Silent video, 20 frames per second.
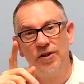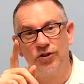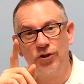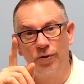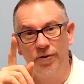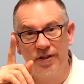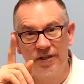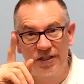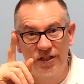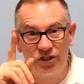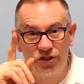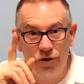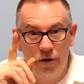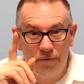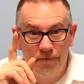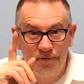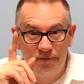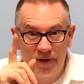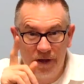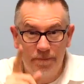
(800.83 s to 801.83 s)
So this is
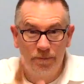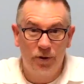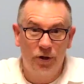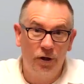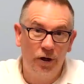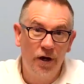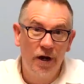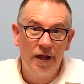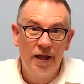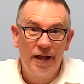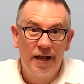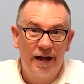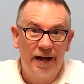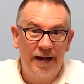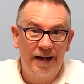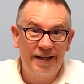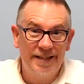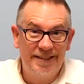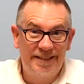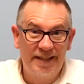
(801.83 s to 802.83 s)
November
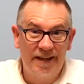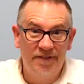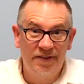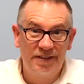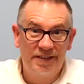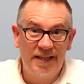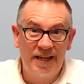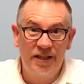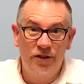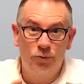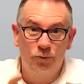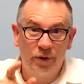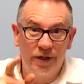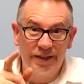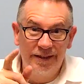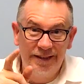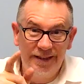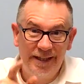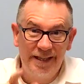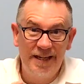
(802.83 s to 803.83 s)
17th. We
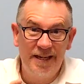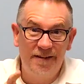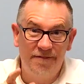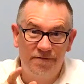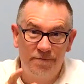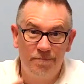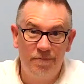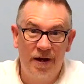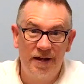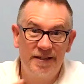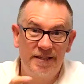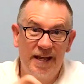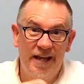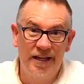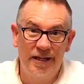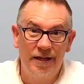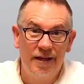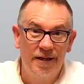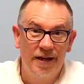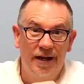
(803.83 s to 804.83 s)
leave Monday.